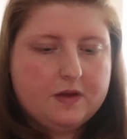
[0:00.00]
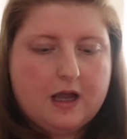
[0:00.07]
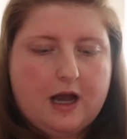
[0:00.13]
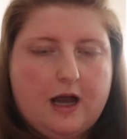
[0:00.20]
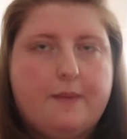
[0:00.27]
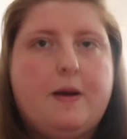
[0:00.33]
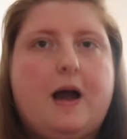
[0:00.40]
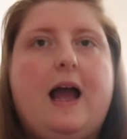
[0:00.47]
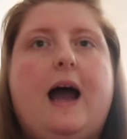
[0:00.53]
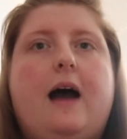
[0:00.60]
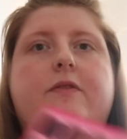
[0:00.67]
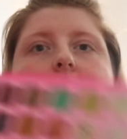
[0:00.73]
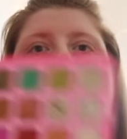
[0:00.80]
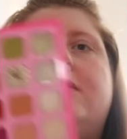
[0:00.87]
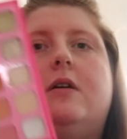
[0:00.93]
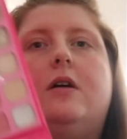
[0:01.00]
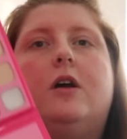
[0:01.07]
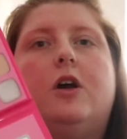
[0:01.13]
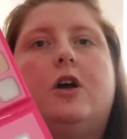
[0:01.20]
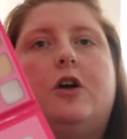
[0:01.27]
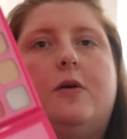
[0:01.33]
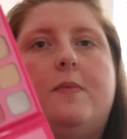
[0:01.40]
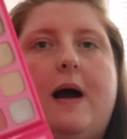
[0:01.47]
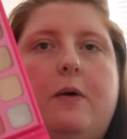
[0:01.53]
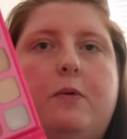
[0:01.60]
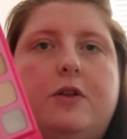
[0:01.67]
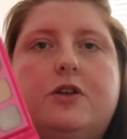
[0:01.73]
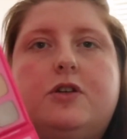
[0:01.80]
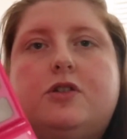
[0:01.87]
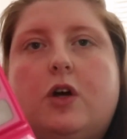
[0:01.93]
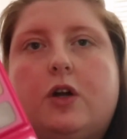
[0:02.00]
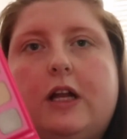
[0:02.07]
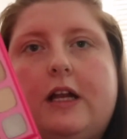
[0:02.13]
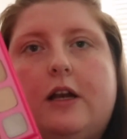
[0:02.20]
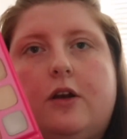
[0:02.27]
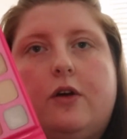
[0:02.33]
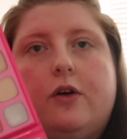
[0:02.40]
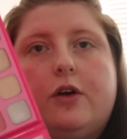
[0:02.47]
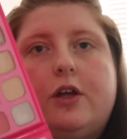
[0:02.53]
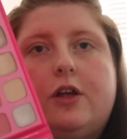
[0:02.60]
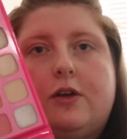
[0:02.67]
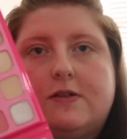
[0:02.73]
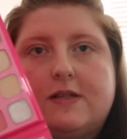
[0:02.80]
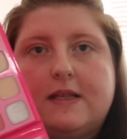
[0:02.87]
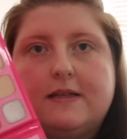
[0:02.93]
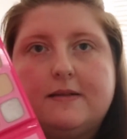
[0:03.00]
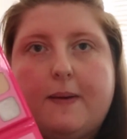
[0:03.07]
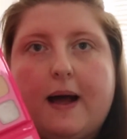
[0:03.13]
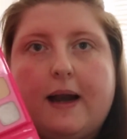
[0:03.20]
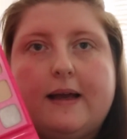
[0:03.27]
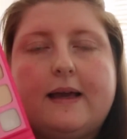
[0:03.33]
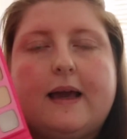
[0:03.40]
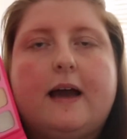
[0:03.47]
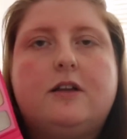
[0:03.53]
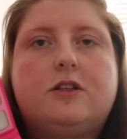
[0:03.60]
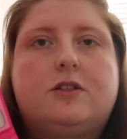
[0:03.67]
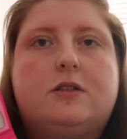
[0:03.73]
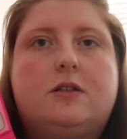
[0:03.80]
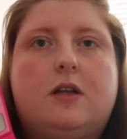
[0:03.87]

I haven't come out with a solid look using this palette yet.